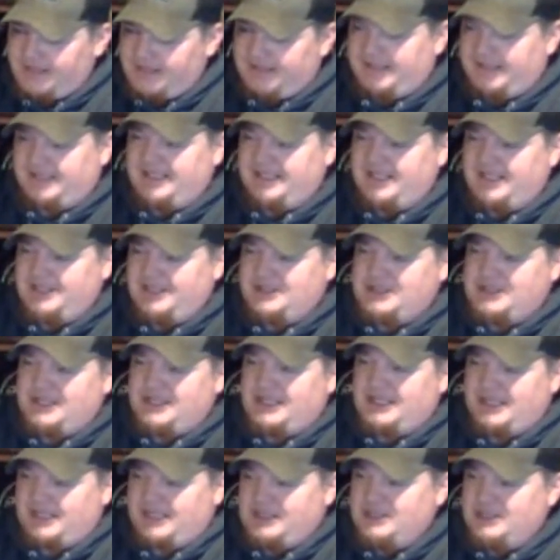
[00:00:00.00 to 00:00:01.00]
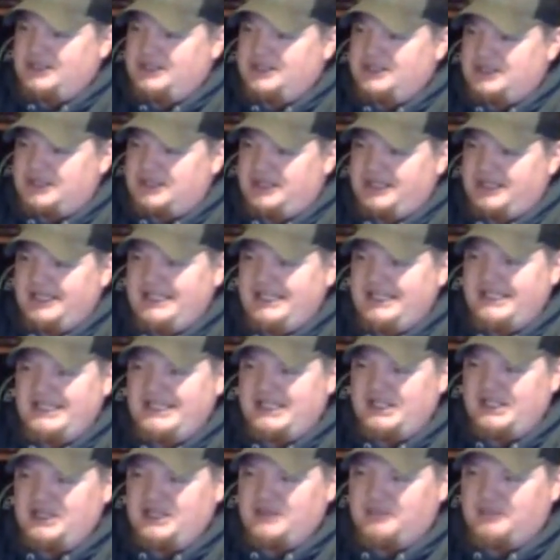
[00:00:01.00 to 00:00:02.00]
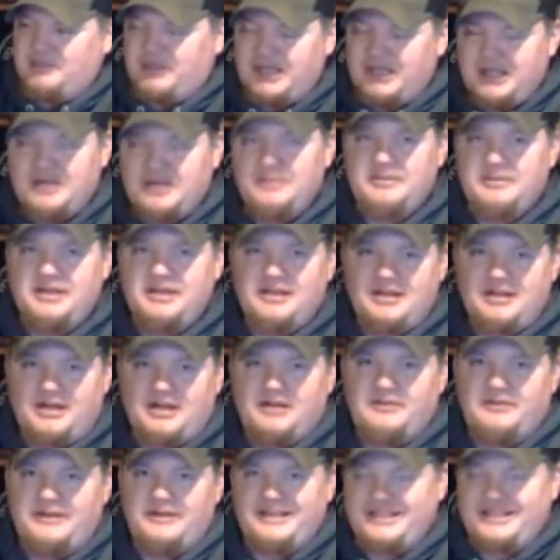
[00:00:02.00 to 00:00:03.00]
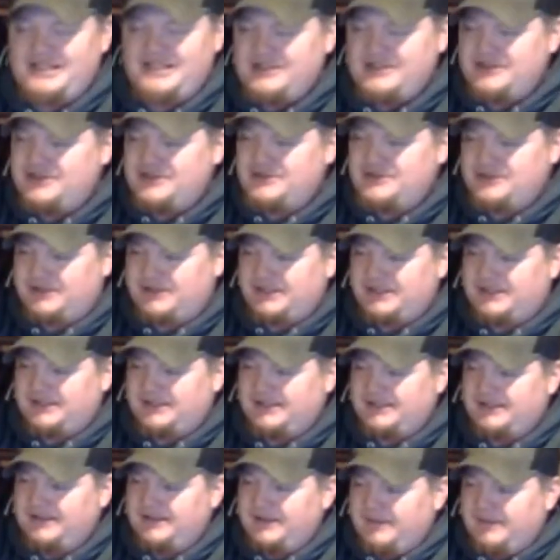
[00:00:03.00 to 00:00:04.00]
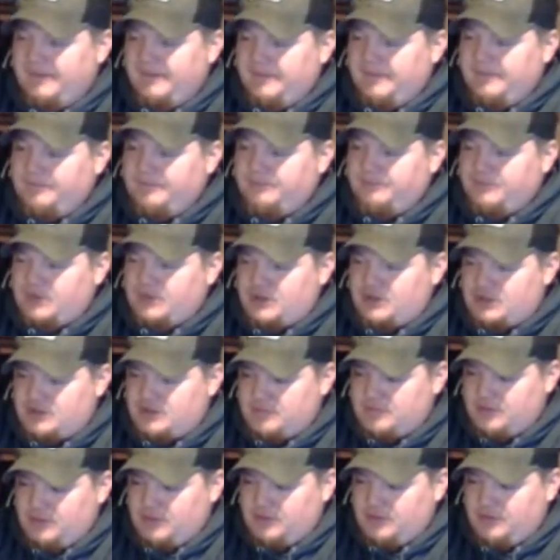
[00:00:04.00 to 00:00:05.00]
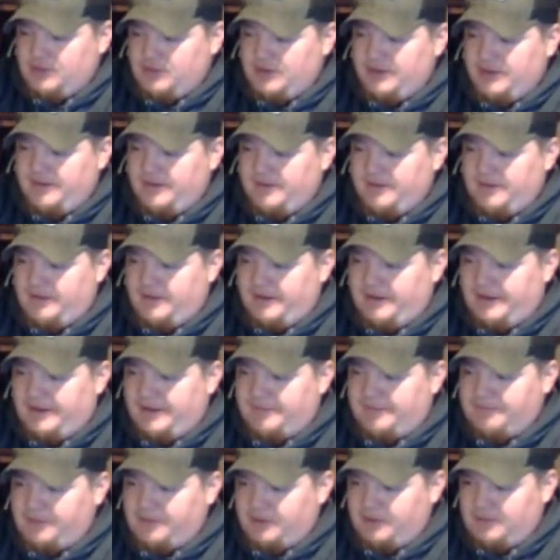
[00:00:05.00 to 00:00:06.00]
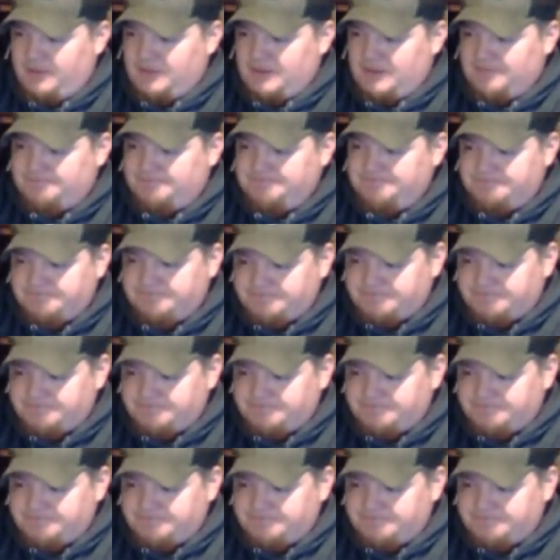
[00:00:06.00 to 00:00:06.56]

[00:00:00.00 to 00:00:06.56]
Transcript: like that is the epitome of an easy drinking, smooth bourbon,